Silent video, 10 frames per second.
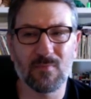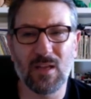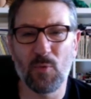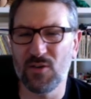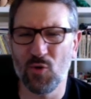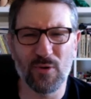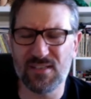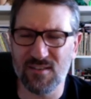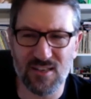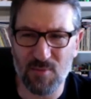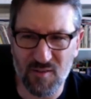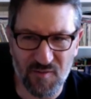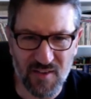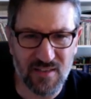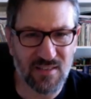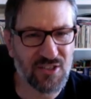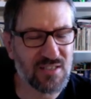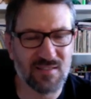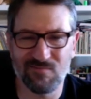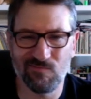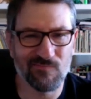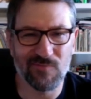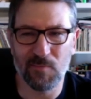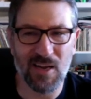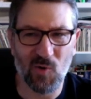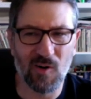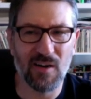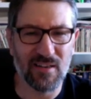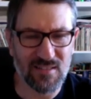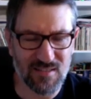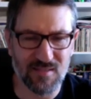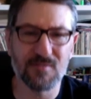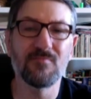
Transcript: And we don't restart them on the feet. Just from now on, it's